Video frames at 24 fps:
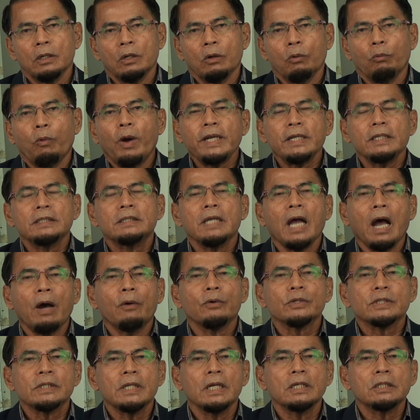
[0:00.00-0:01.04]
What is
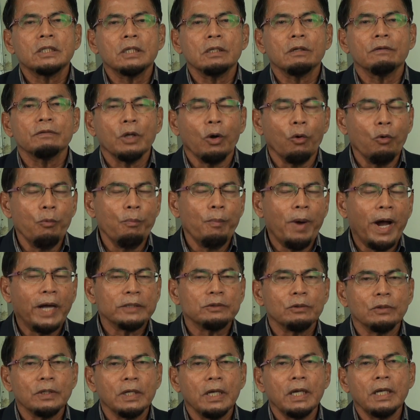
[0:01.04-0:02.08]
our station of the ummah
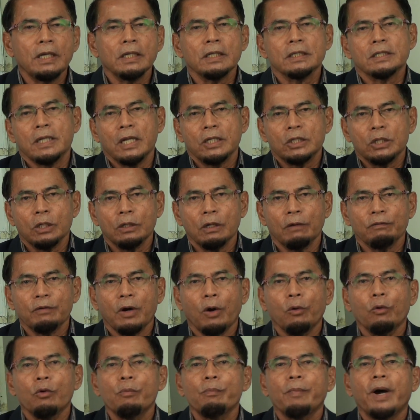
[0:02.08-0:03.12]
today? The station of
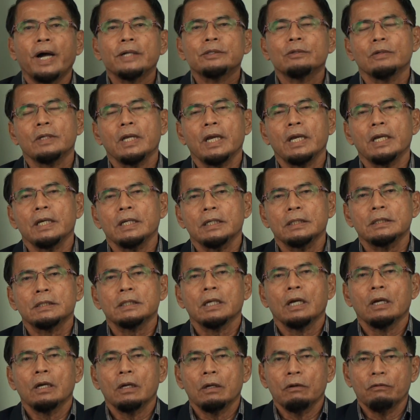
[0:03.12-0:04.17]
our ummah today is
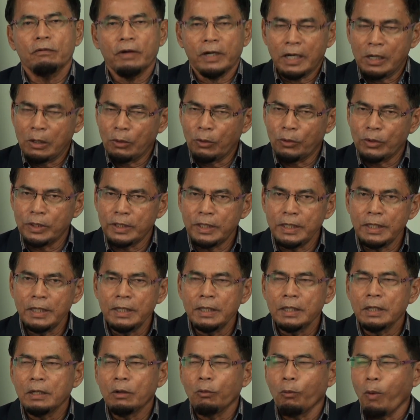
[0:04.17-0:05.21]
very lowly.
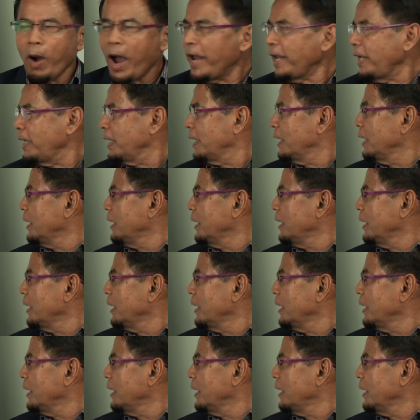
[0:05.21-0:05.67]
Why?